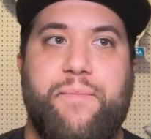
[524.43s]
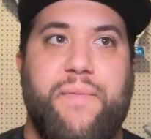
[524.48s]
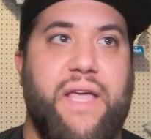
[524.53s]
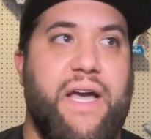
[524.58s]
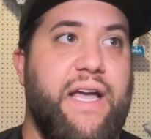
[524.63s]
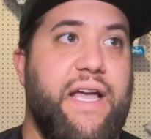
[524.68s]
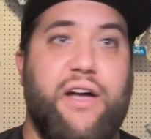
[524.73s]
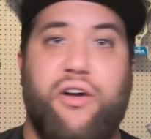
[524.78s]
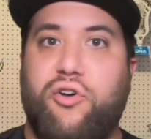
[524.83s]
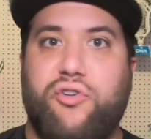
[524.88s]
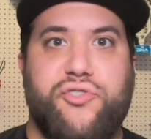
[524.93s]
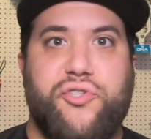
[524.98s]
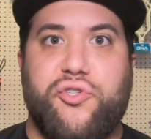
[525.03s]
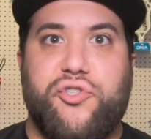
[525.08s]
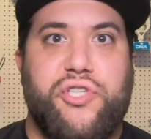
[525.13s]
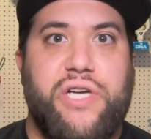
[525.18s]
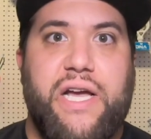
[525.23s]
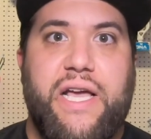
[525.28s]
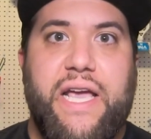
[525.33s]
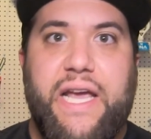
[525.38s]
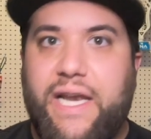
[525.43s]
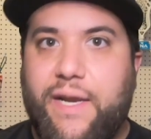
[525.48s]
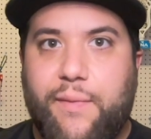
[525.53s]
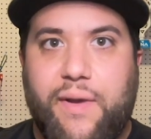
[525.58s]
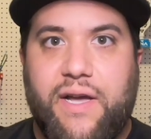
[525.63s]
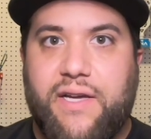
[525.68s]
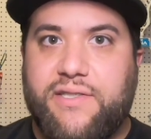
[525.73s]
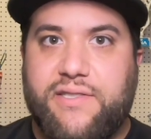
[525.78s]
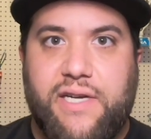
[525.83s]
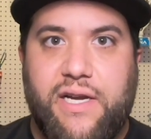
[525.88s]
I also shot 80
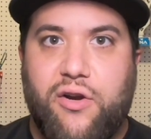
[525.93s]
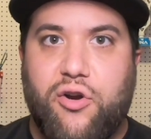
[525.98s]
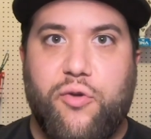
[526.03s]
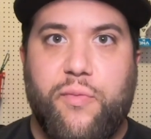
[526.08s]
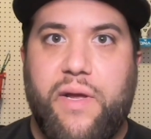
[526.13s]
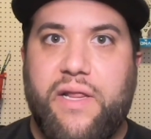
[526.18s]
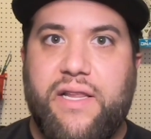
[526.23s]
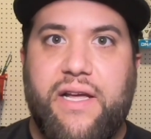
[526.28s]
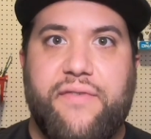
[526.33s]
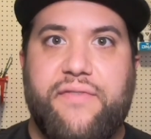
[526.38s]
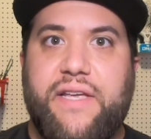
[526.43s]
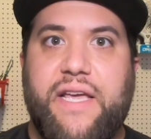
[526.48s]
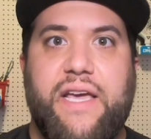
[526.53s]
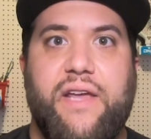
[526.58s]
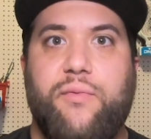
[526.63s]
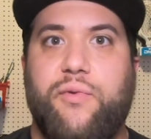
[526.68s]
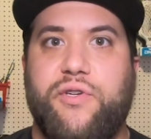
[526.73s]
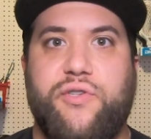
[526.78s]
miles an hour with my left hand,